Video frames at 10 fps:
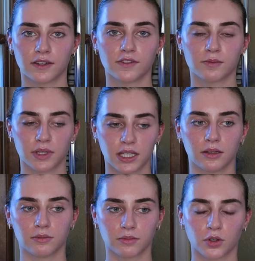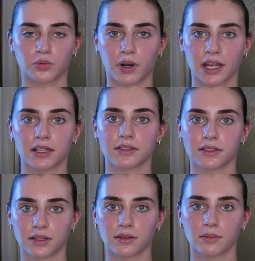gives me the
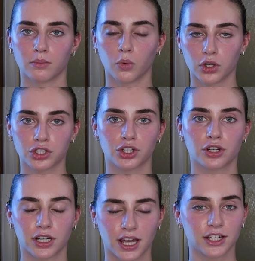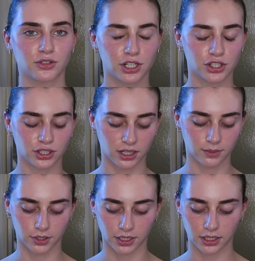right moisture and hydration that
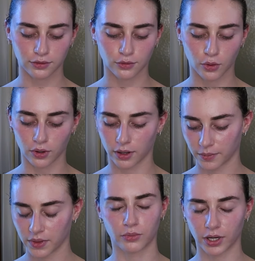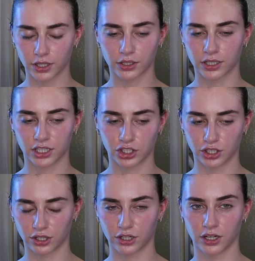I'm looking for. Regular
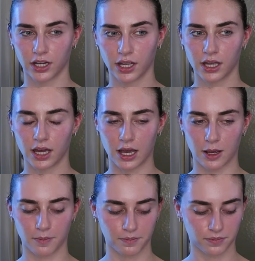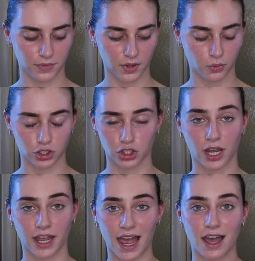conditioner, which
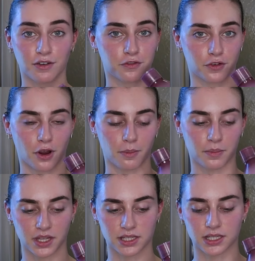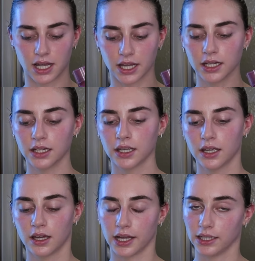I have from this line,
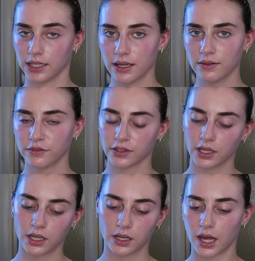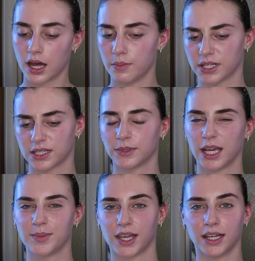I love, but
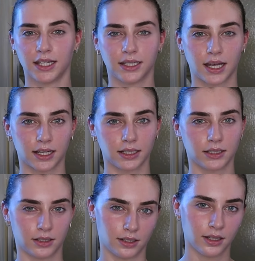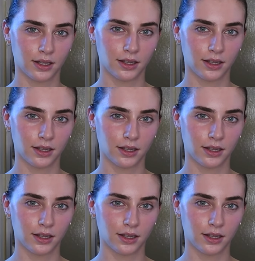sometimes I need that little